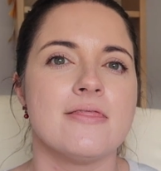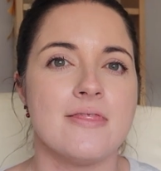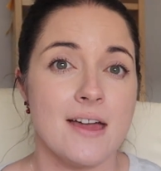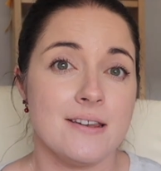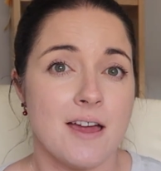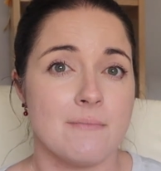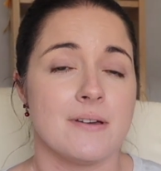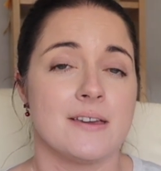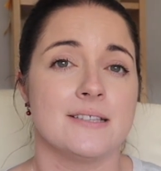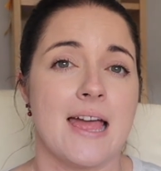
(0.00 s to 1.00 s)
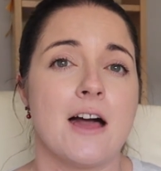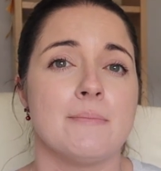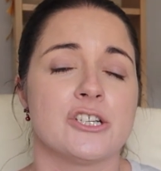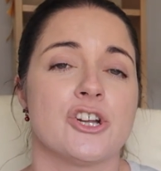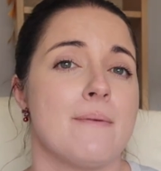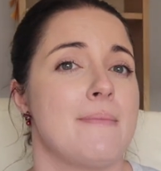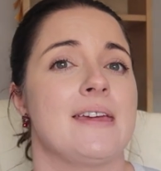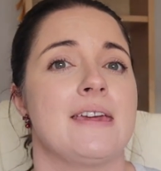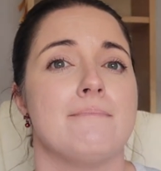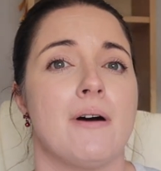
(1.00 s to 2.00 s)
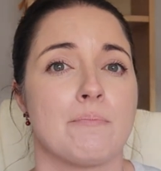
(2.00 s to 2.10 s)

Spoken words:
That number is how much I make in my